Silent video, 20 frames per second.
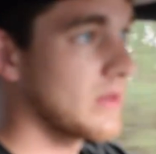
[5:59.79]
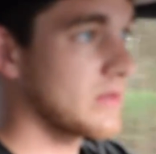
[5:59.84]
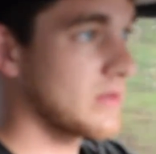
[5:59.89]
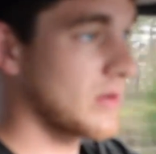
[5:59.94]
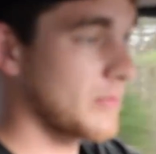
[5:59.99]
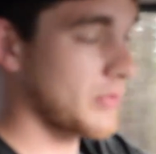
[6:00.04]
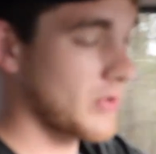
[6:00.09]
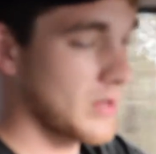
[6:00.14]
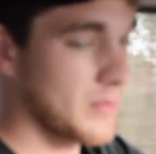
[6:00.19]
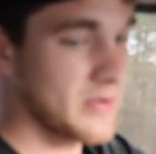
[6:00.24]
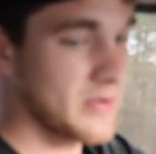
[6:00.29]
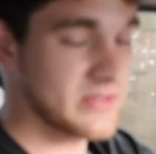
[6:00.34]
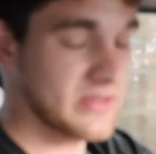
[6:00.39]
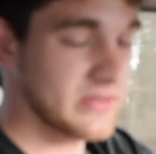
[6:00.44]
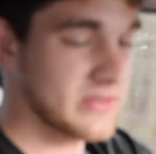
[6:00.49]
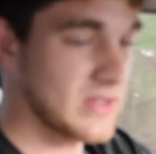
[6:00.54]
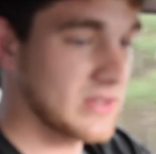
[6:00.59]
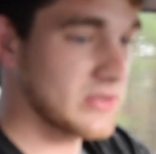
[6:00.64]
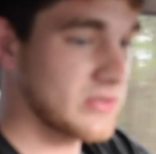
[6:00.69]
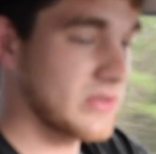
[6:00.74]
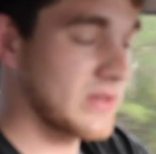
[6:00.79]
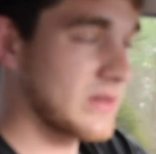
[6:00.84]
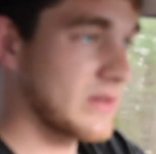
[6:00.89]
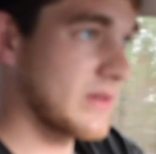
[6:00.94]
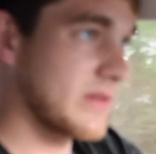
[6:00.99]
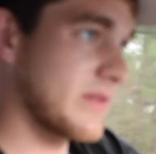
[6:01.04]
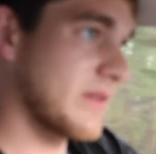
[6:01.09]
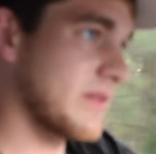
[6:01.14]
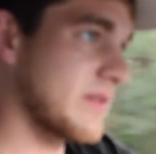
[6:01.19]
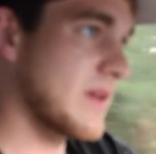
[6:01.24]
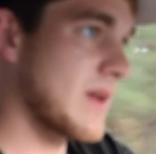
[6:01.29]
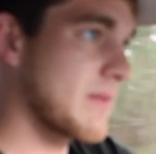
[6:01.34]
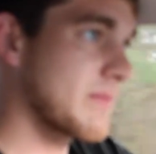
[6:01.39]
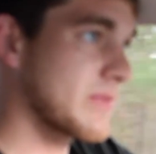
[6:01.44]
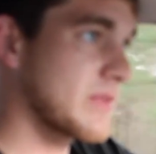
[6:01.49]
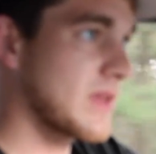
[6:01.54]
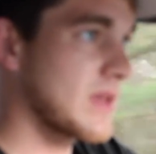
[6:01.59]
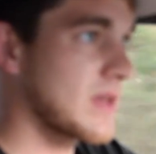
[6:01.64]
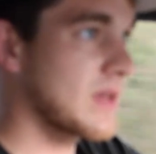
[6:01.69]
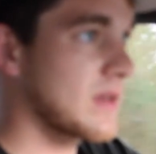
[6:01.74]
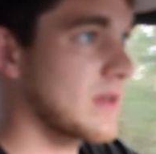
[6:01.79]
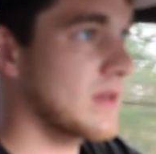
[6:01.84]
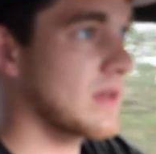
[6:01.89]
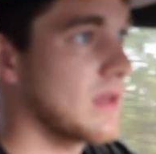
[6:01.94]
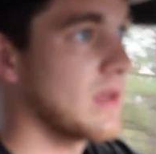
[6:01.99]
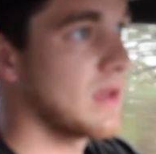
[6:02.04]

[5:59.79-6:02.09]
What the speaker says: So it pretty essentially does the same thing,